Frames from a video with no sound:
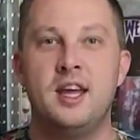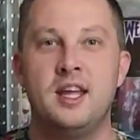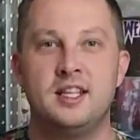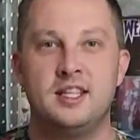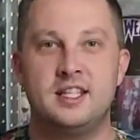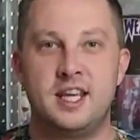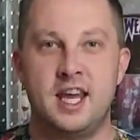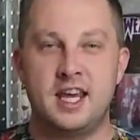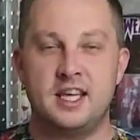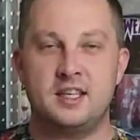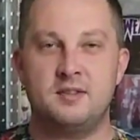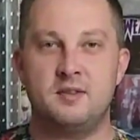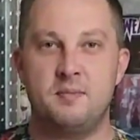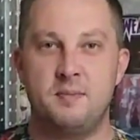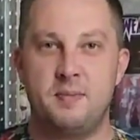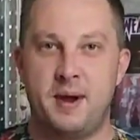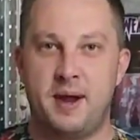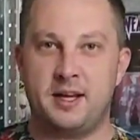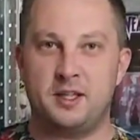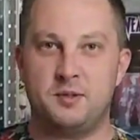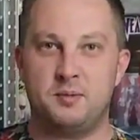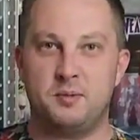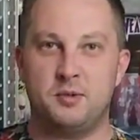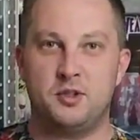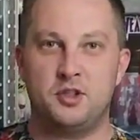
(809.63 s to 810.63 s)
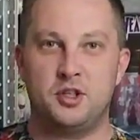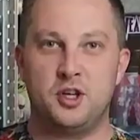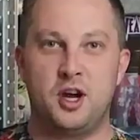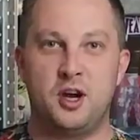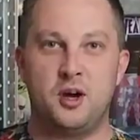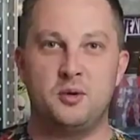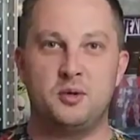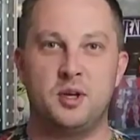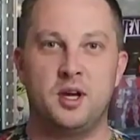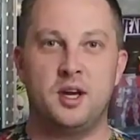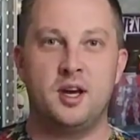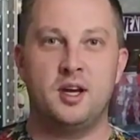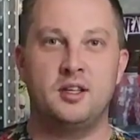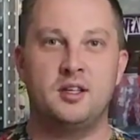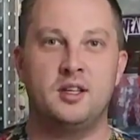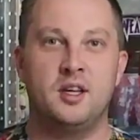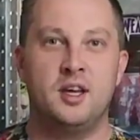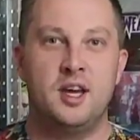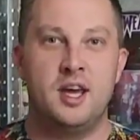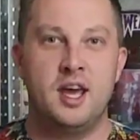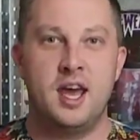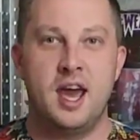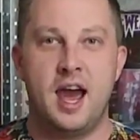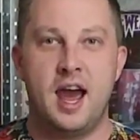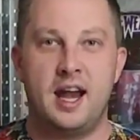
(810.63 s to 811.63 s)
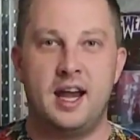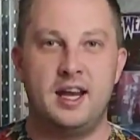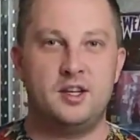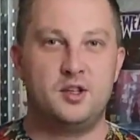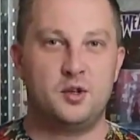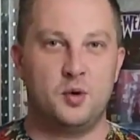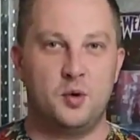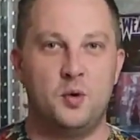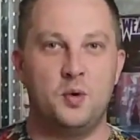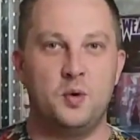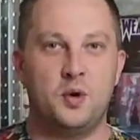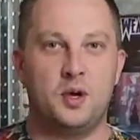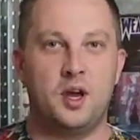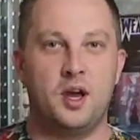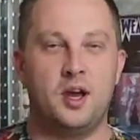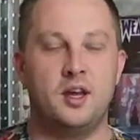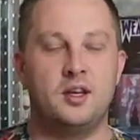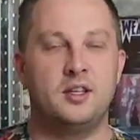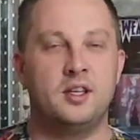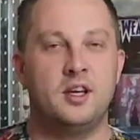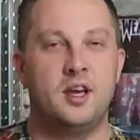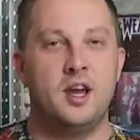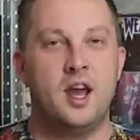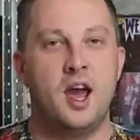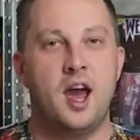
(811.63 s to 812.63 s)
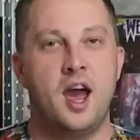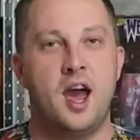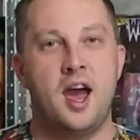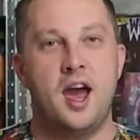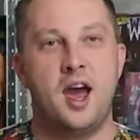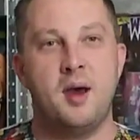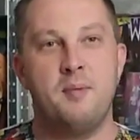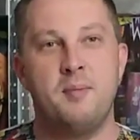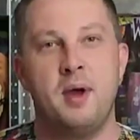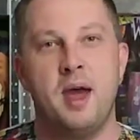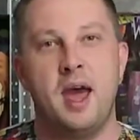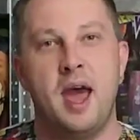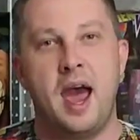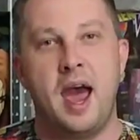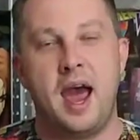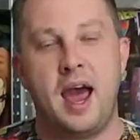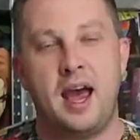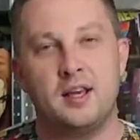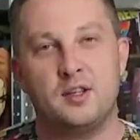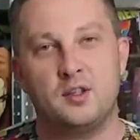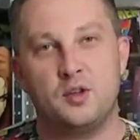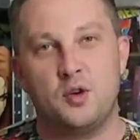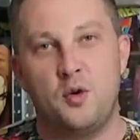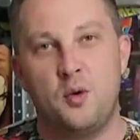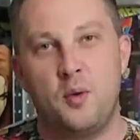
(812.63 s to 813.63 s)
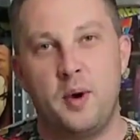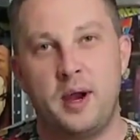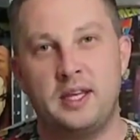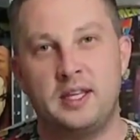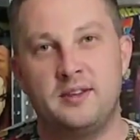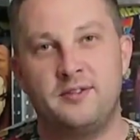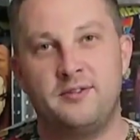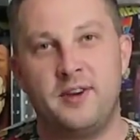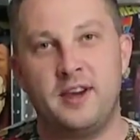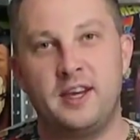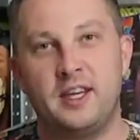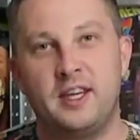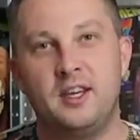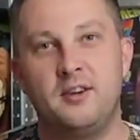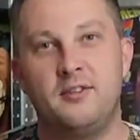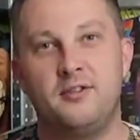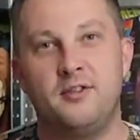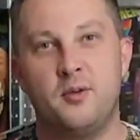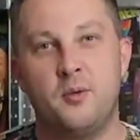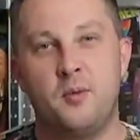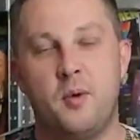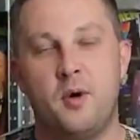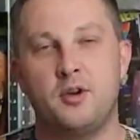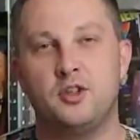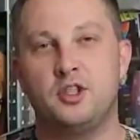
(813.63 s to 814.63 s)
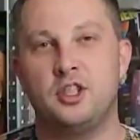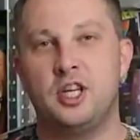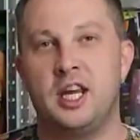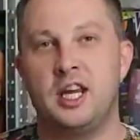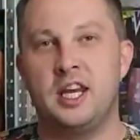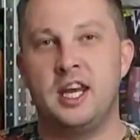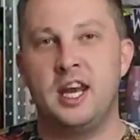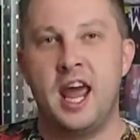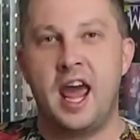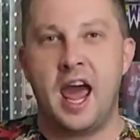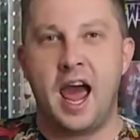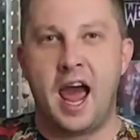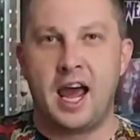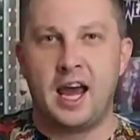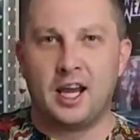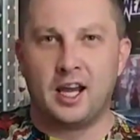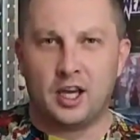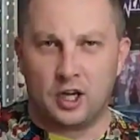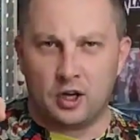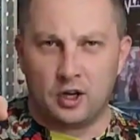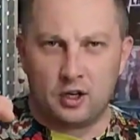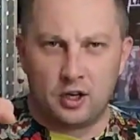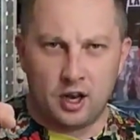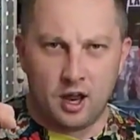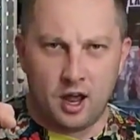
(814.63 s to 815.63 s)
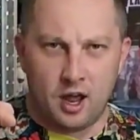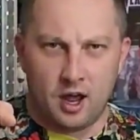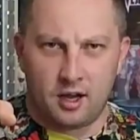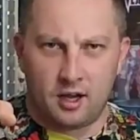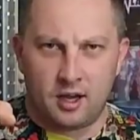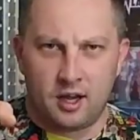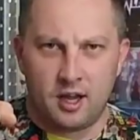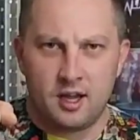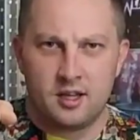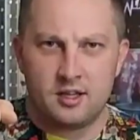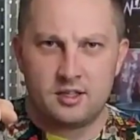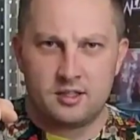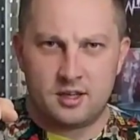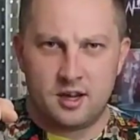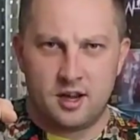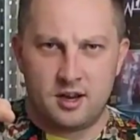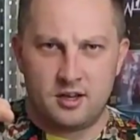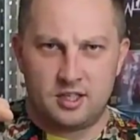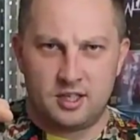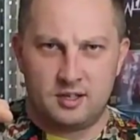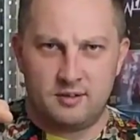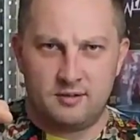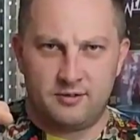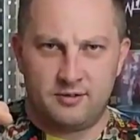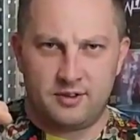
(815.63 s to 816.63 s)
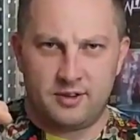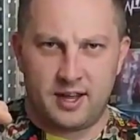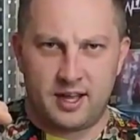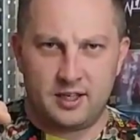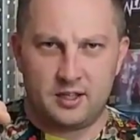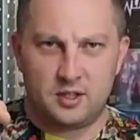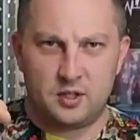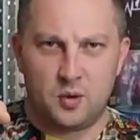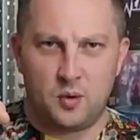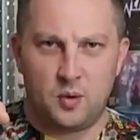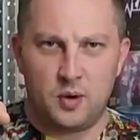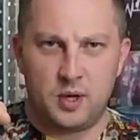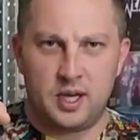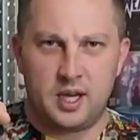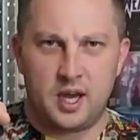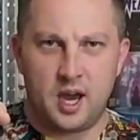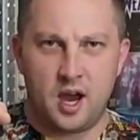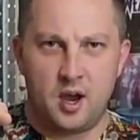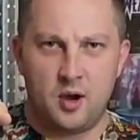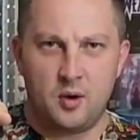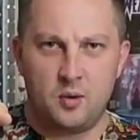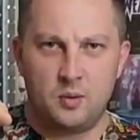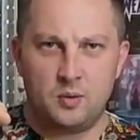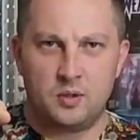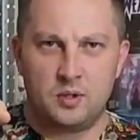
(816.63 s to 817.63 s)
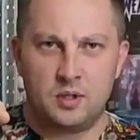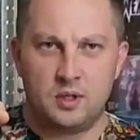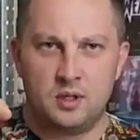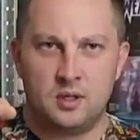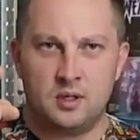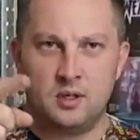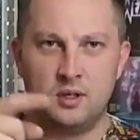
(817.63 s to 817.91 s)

takes me back to my childhood, and it's all good. Um, as always, thank you for watching, and good luck searching for that toy gold.